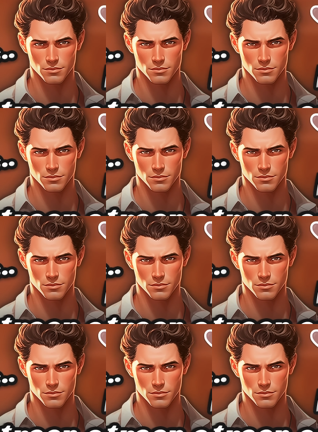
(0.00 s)

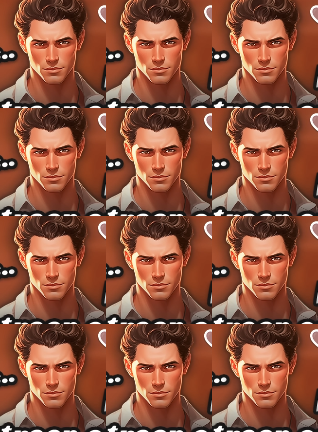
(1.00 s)

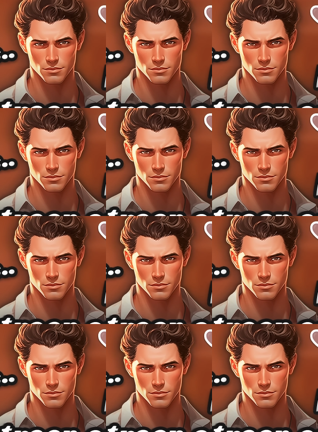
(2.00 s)
(silence)